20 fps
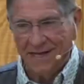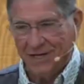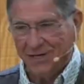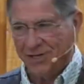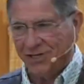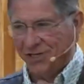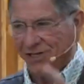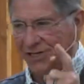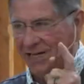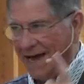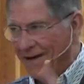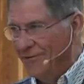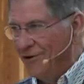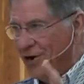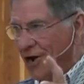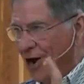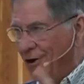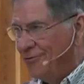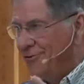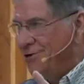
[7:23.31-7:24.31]
this
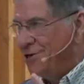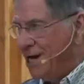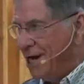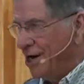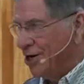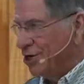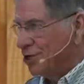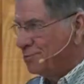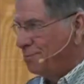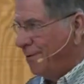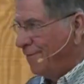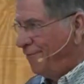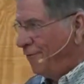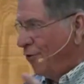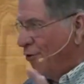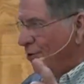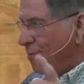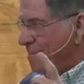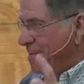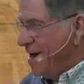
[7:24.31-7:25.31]
700 years
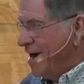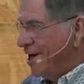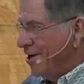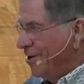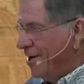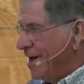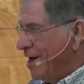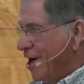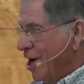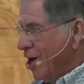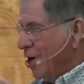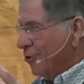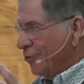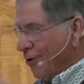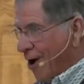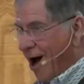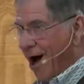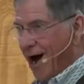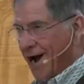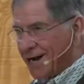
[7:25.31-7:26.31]
before Mary
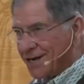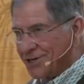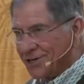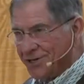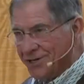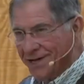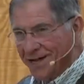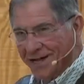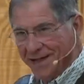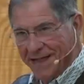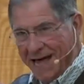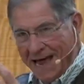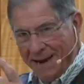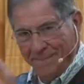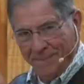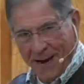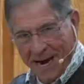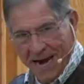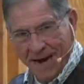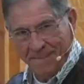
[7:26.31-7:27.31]
rocks
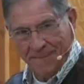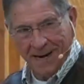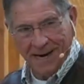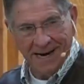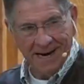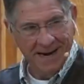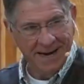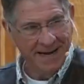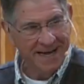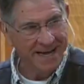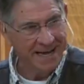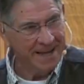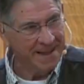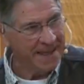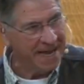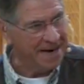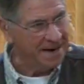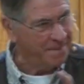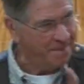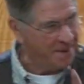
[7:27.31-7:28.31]
that baby in a